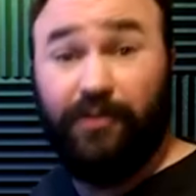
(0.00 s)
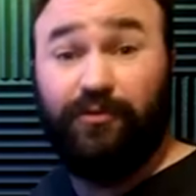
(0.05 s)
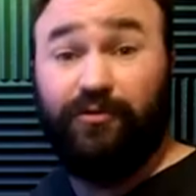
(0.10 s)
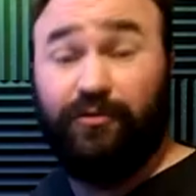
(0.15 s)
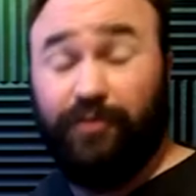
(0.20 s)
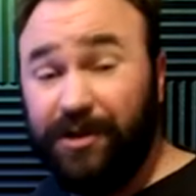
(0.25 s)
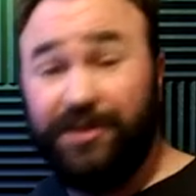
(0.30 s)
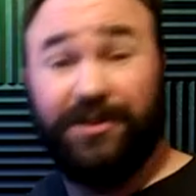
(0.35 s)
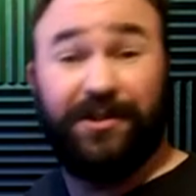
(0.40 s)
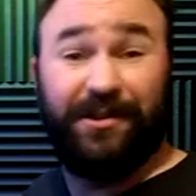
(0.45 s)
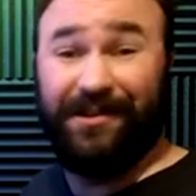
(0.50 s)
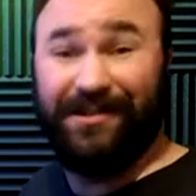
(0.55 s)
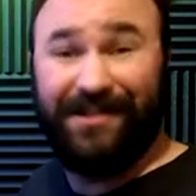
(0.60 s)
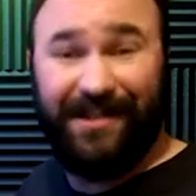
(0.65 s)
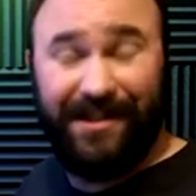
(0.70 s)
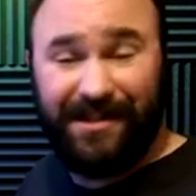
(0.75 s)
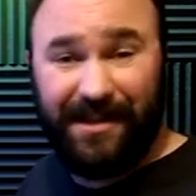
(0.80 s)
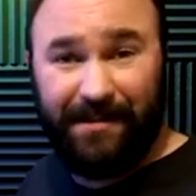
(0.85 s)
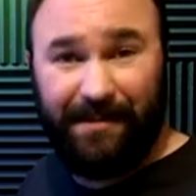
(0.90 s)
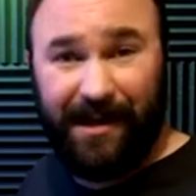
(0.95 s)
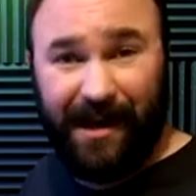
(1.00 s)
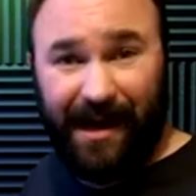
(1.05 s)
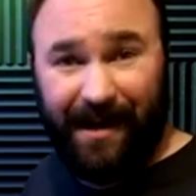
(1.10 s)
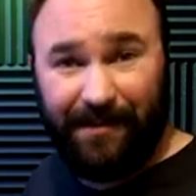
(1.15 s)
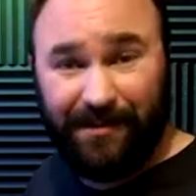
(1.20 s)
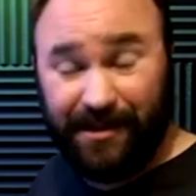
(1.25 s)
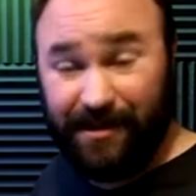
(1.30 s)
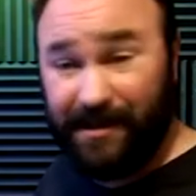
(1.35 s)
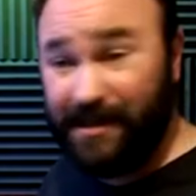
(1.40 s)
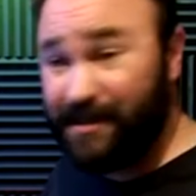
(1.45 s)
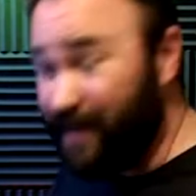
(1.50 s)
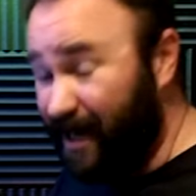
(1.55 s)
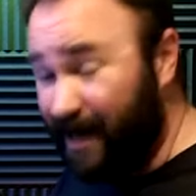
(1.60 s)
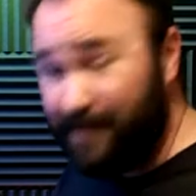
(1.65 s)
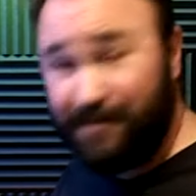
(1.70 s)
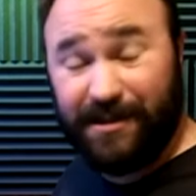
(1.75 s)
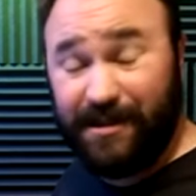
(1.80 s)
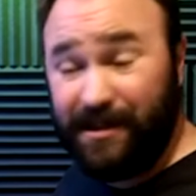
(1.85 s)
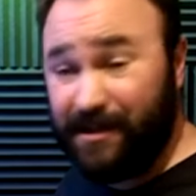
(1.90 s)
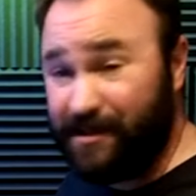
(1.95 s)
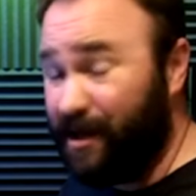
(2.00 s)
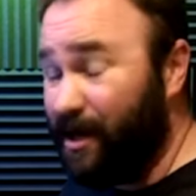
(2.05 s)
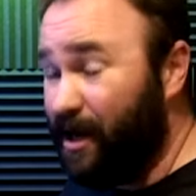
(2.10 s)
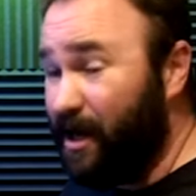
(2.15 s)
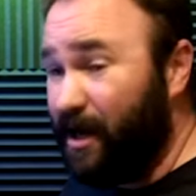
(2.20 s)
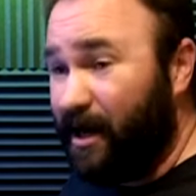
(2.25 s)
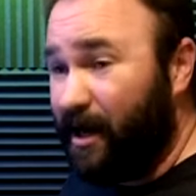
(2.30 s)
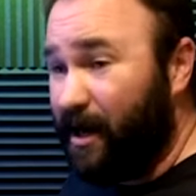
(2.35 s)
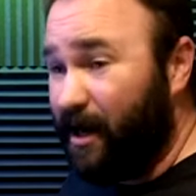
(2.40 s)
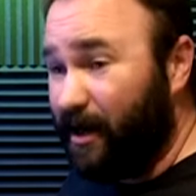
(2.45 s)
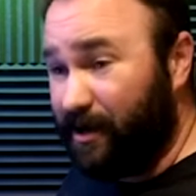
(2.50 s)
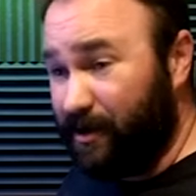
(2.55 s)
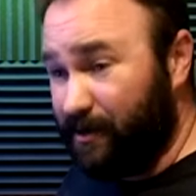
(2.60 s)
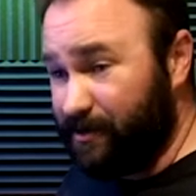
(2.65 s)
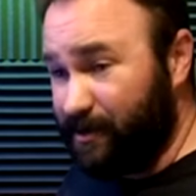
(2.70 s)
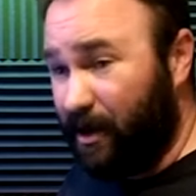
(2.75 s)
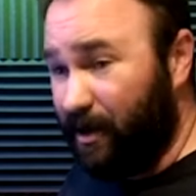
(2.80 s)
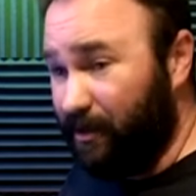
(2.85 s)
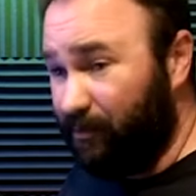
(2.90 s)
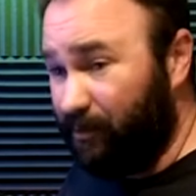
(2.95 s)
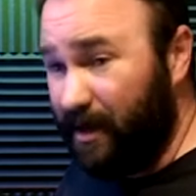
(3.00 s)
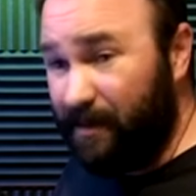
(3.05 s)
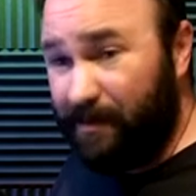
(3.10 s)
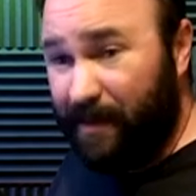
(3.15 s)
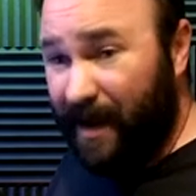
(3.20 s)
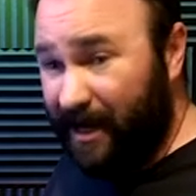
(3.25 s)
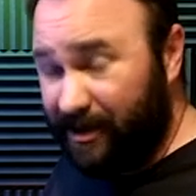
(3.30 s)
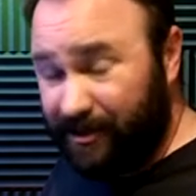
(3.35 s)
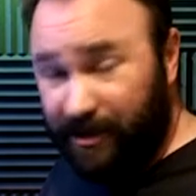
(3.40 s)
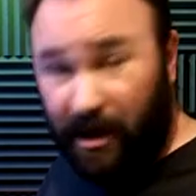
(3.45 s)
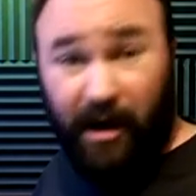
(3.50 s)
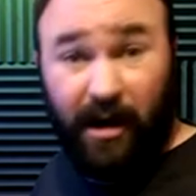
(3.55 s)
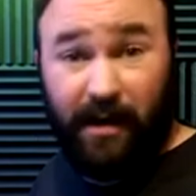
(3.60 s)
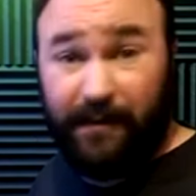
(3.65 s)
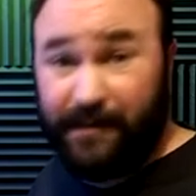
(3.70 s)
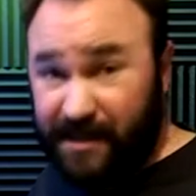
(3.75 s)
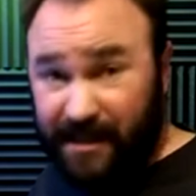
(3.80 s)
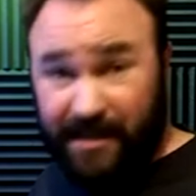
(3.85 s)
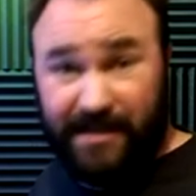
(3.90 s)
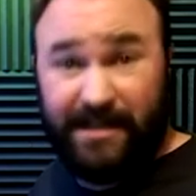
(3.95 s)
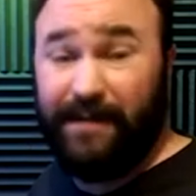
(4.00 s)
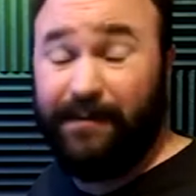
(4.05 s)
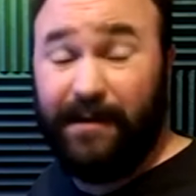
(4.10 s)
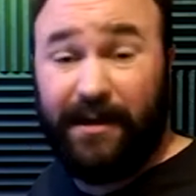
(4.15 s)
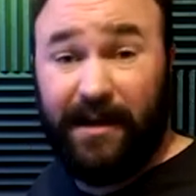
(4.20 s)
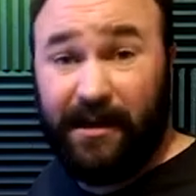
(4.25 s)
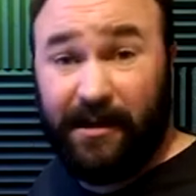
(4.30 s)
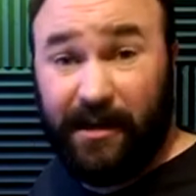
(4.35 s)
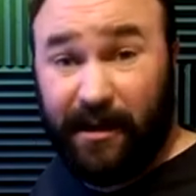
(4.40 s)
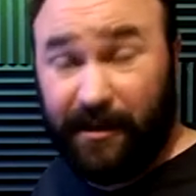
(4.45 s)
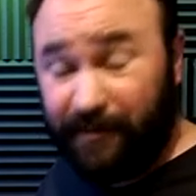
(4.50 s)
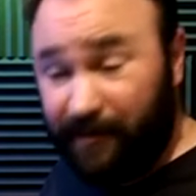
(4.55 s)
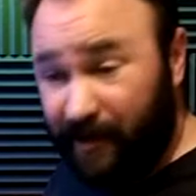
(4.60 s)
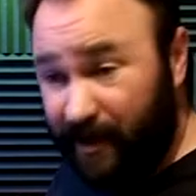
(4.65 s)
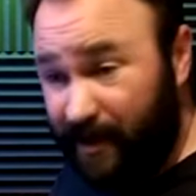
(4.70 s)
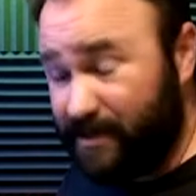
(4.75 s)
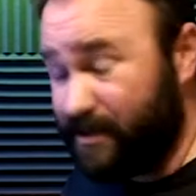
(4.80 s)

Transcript: original TCP option. This option goes all the way back to RFC 793.